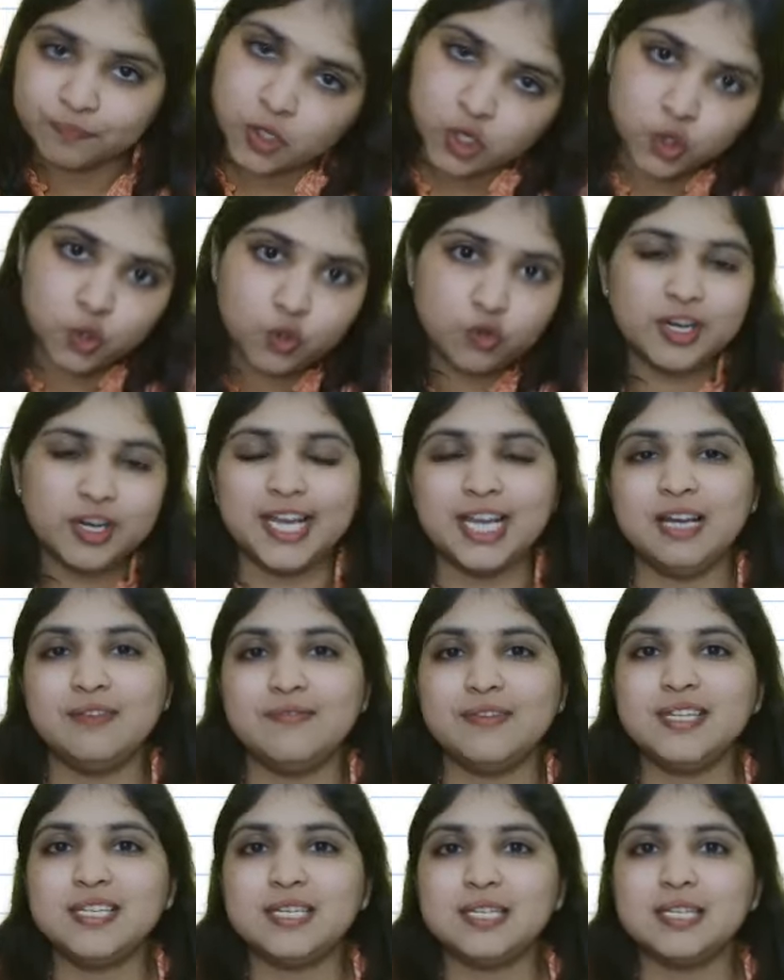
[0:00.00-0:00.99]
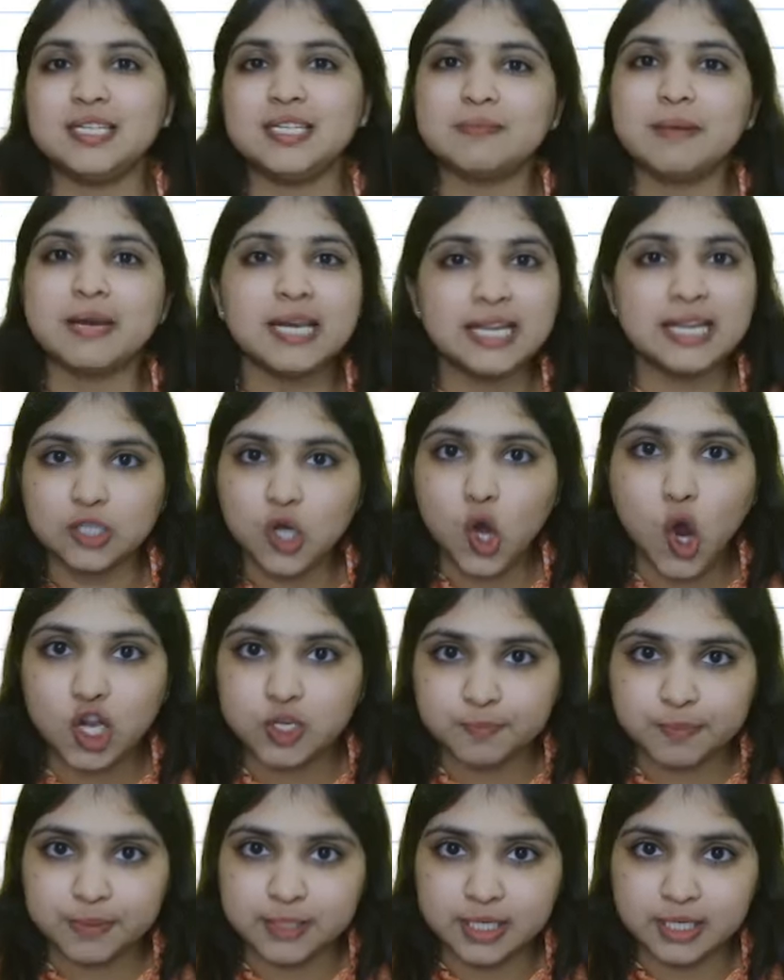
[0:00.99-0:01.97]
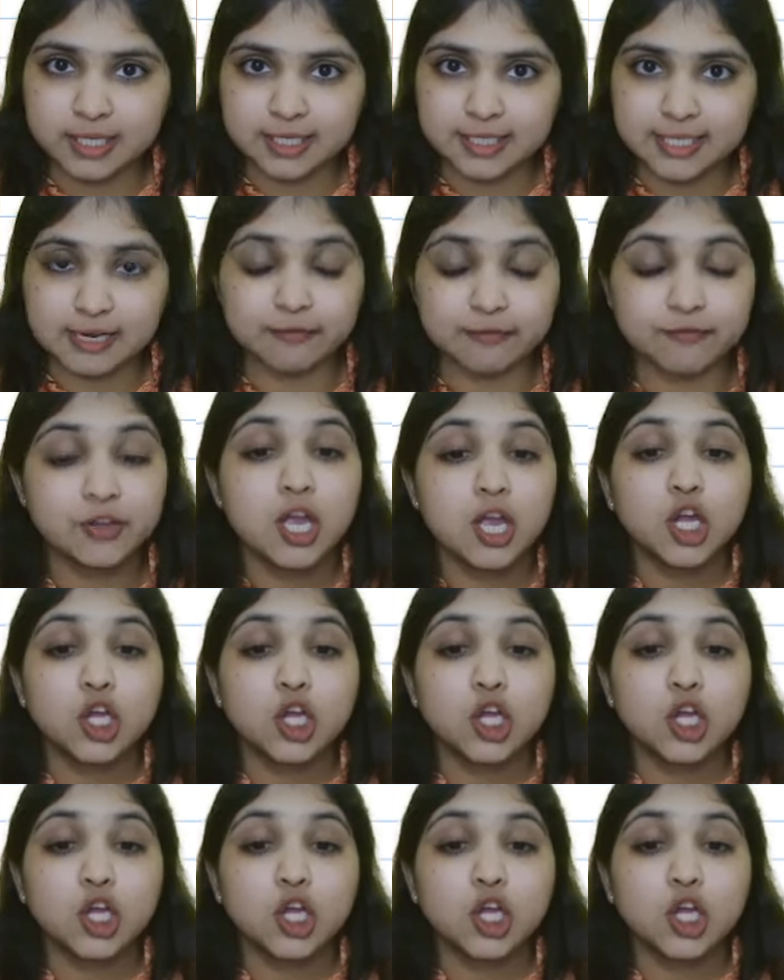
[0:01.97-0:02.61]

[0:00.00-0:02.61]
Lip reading: You reinvest this money in the hospital itself.